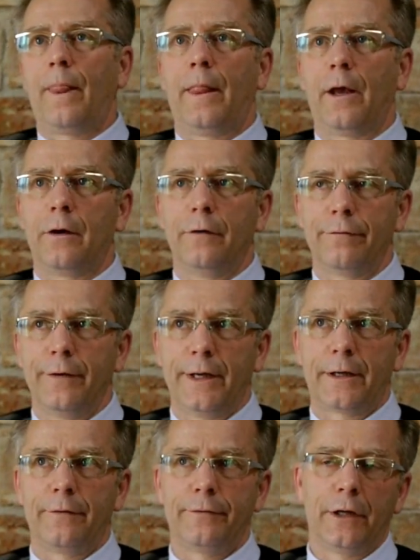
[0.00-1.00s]
the
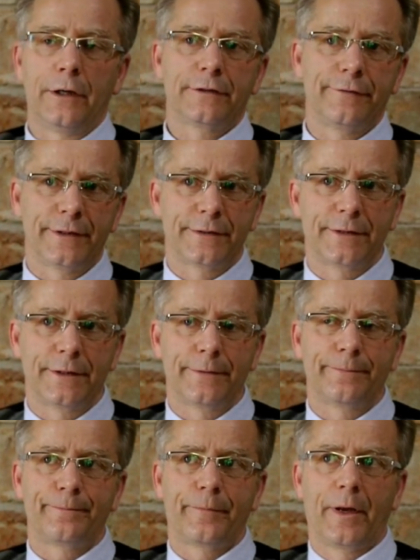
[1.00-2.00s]
conflict of the loss of his
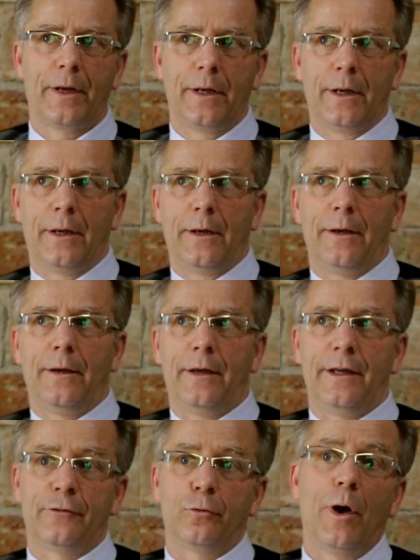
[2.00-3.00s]
son.
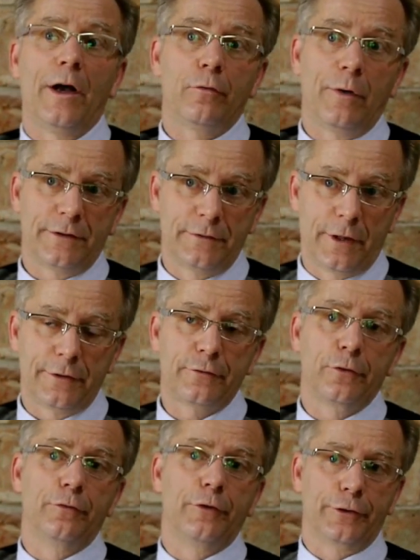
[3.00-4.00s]
His wife was not
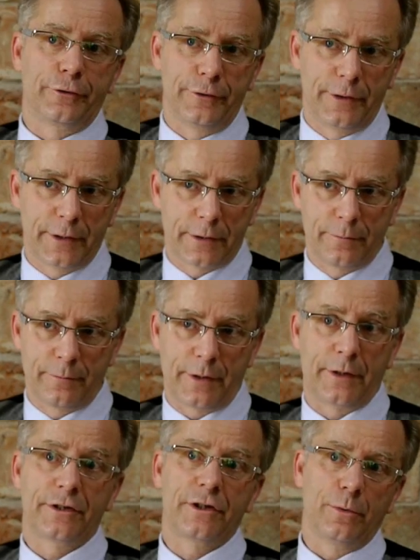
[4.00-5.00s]
so fortunate
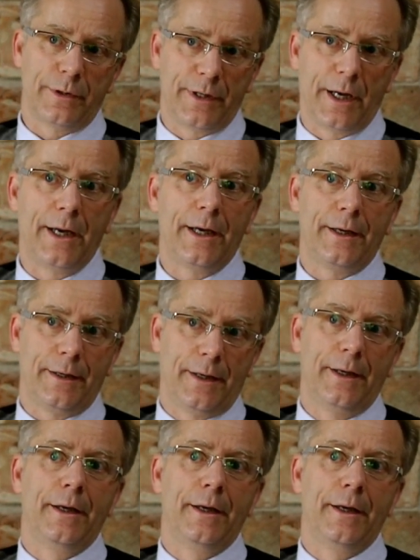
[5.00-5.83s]
because she would die